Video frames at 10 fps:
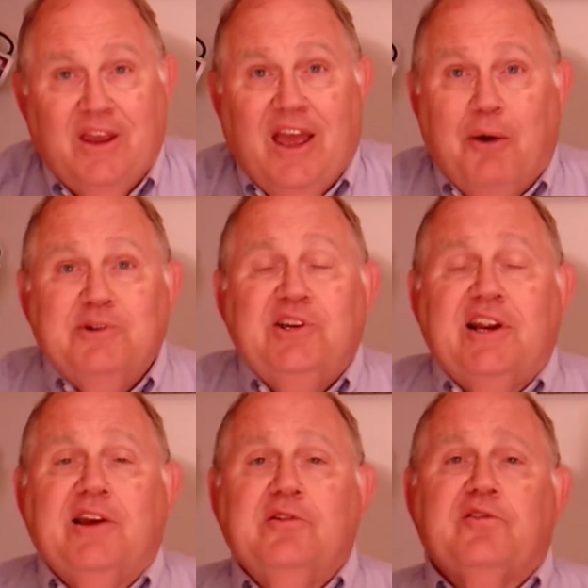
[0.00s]
I want you to
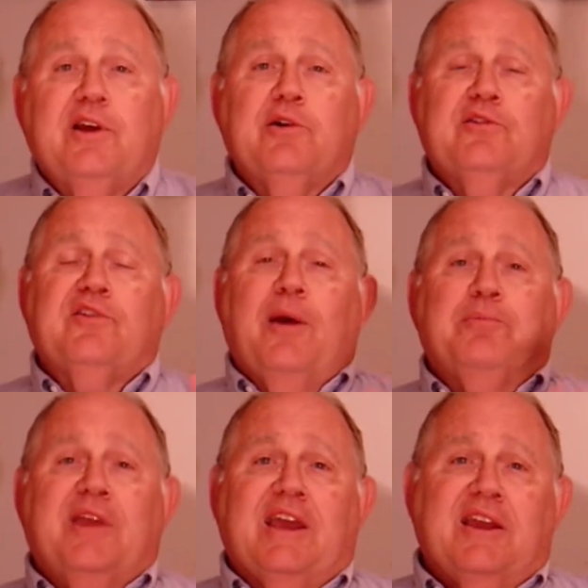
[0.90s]
consider
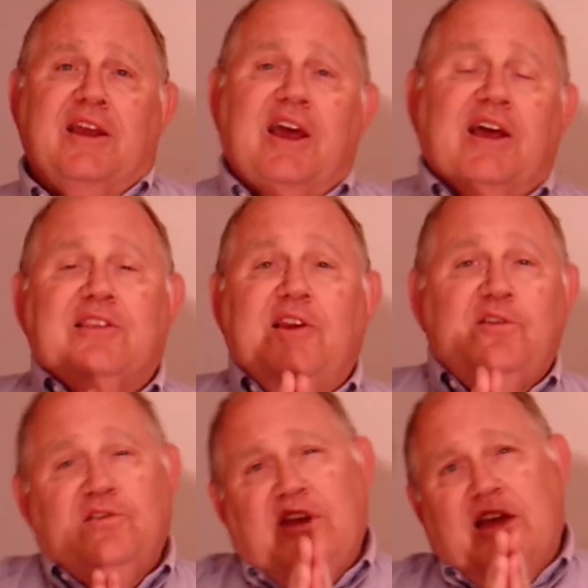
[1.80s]
something.
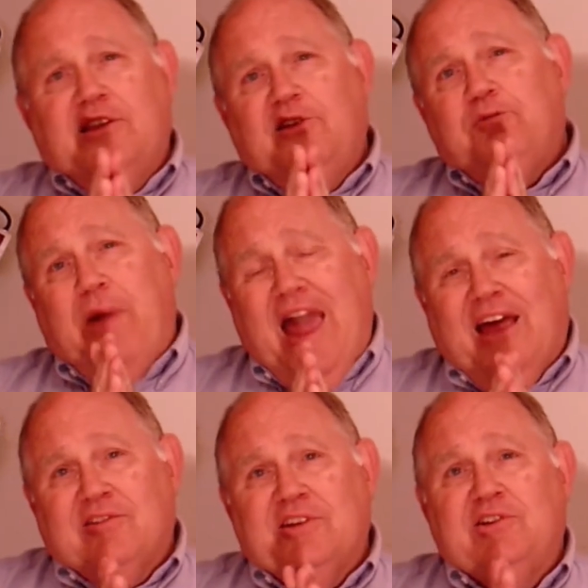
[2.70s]
This
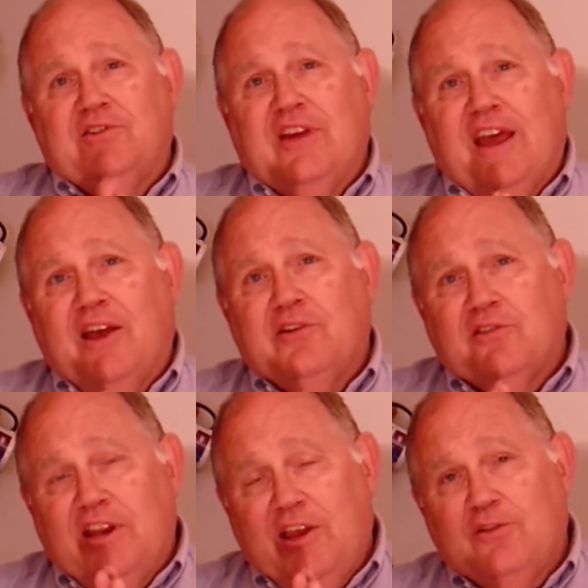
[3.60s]
passage says that
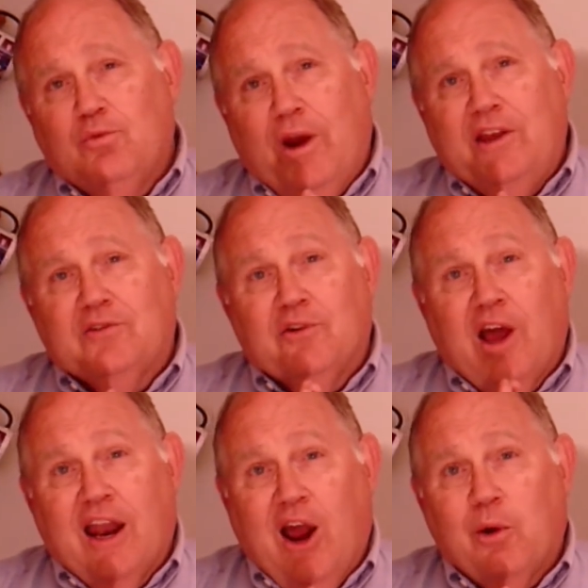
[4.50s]
His ways are
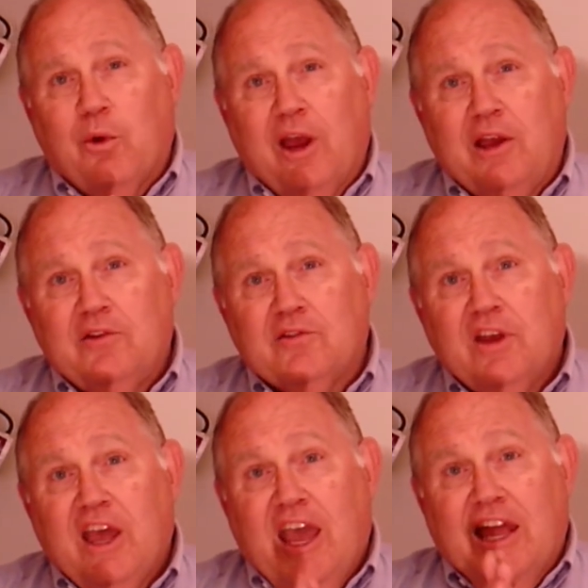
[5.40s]
not our ways,
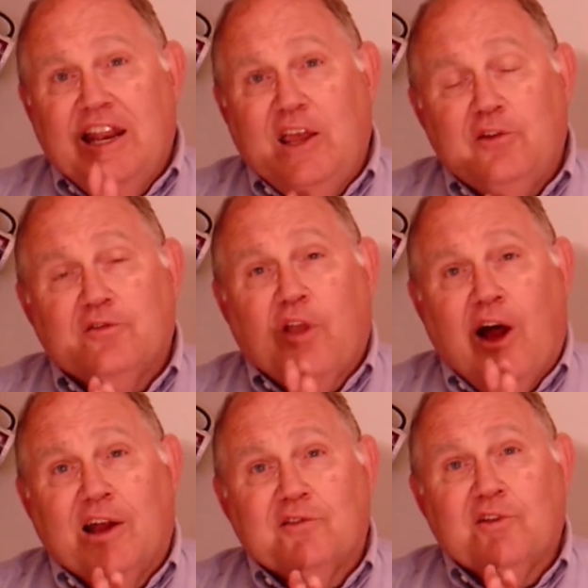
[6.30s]
and His
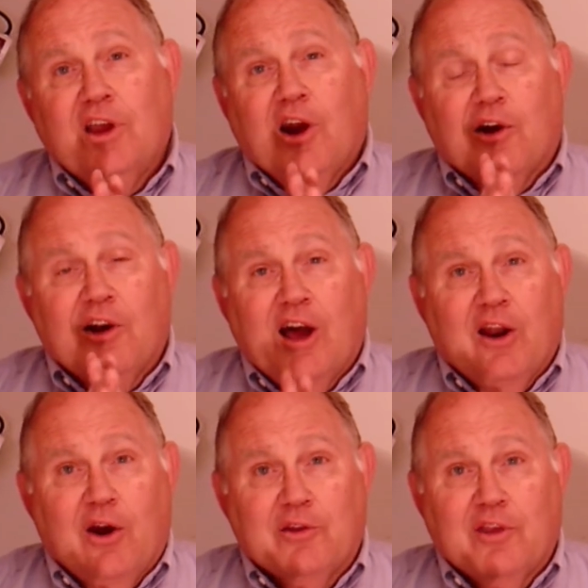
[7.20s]
thoughts are not
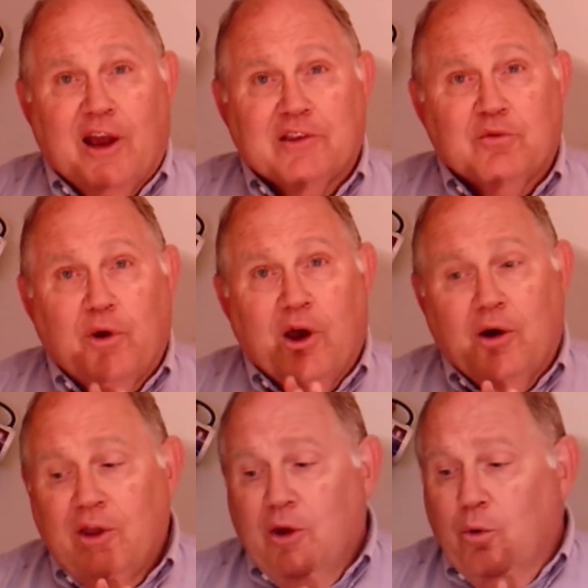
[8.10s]
our thoughts. Well,
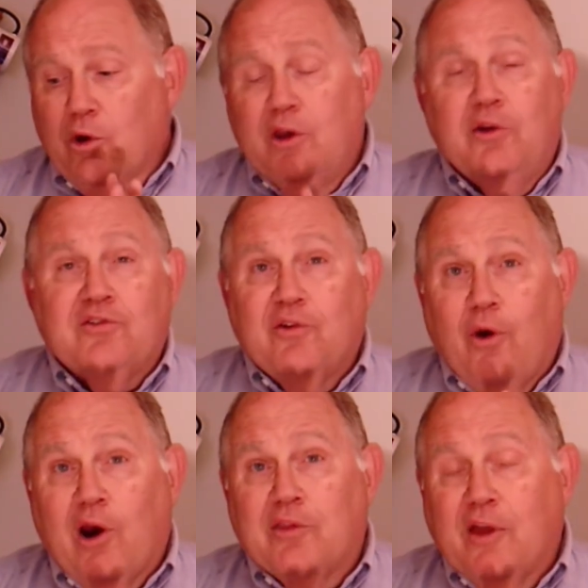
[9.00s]
we're used to
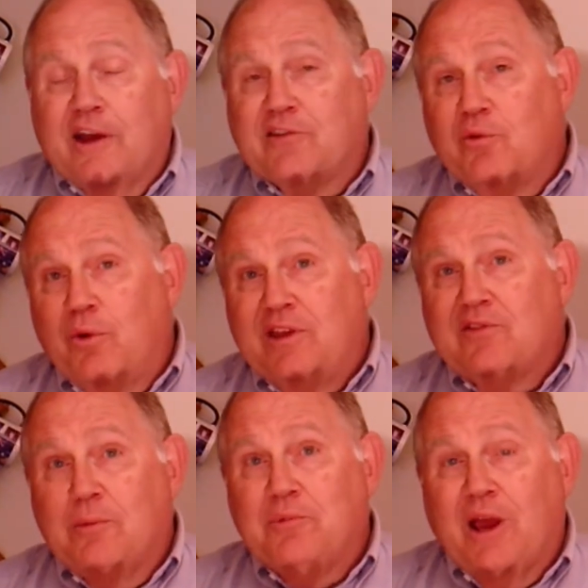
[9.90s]
our thoughts, and we
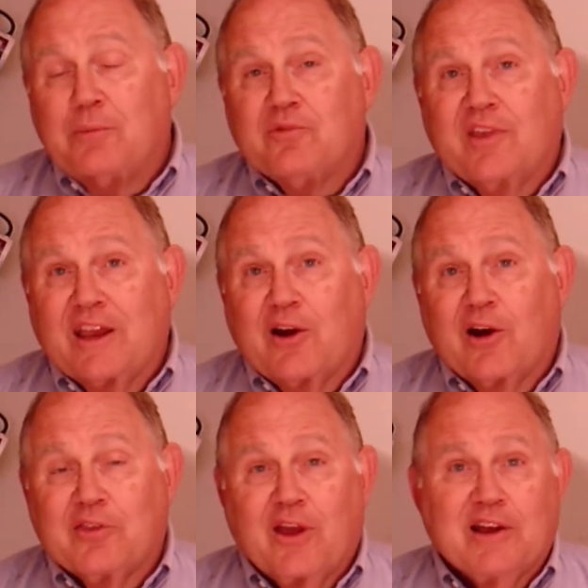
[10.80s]
sometimes think our
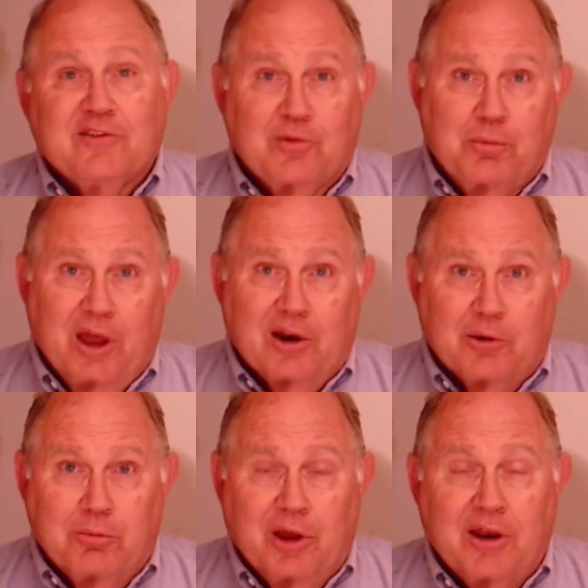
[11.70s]
thoughts are better,
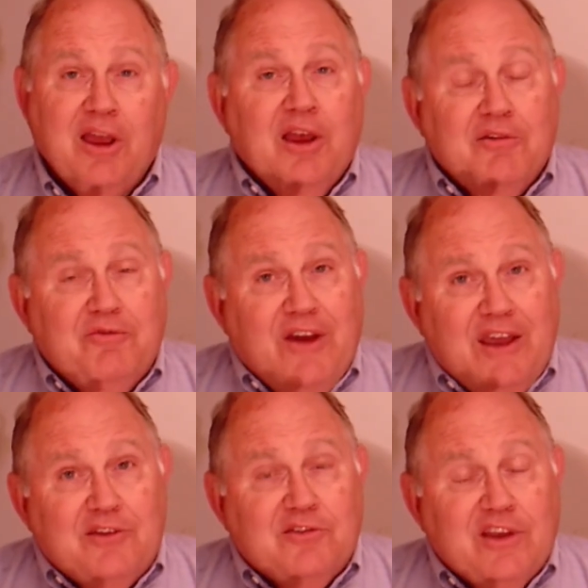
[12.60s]
but
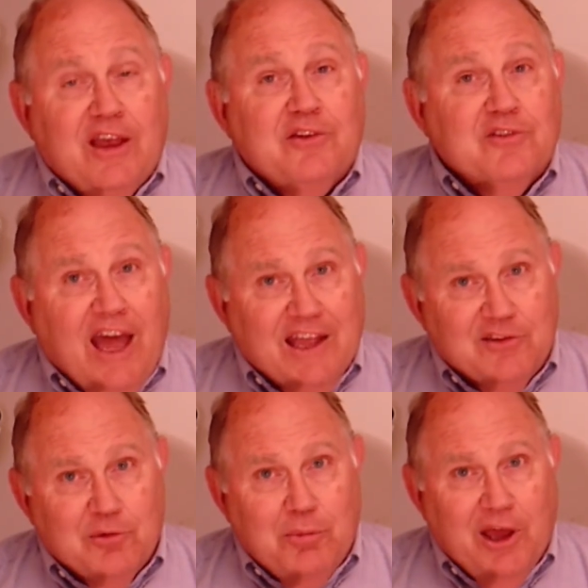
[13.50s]
faith says God's
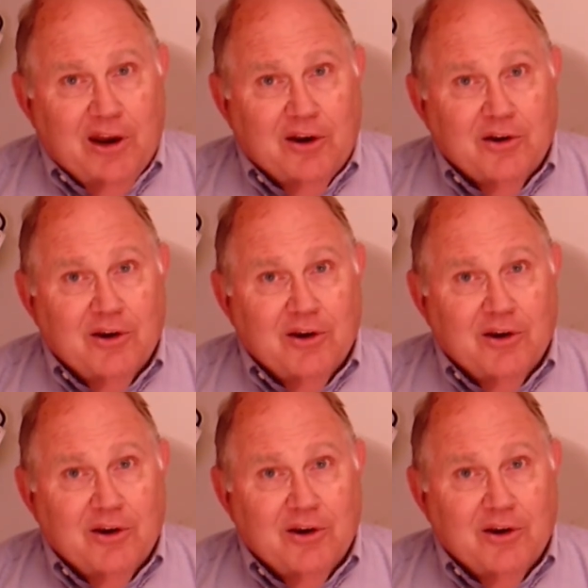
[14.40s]
are better.